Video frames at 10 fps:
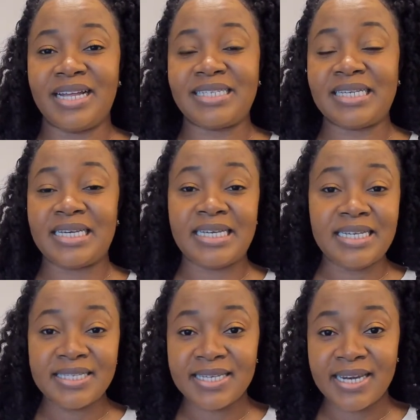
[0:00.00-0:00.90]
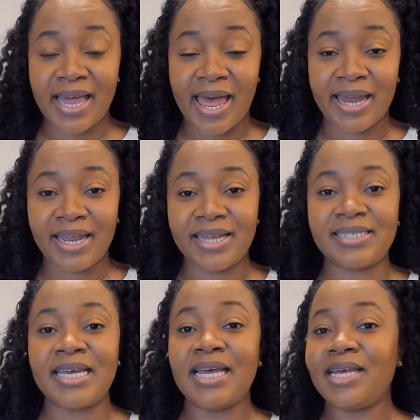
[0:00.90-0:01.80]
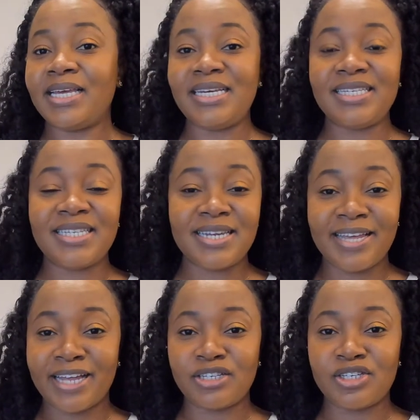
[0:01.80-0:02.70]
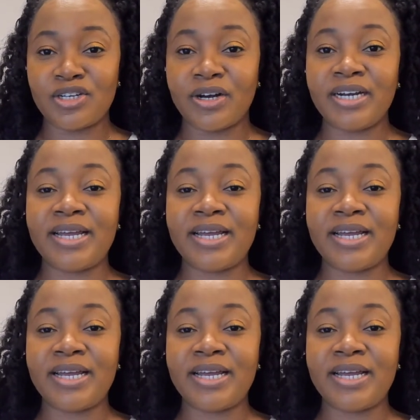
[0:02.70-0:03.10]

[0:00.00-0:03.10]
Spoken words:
easy to edit, easy to get started,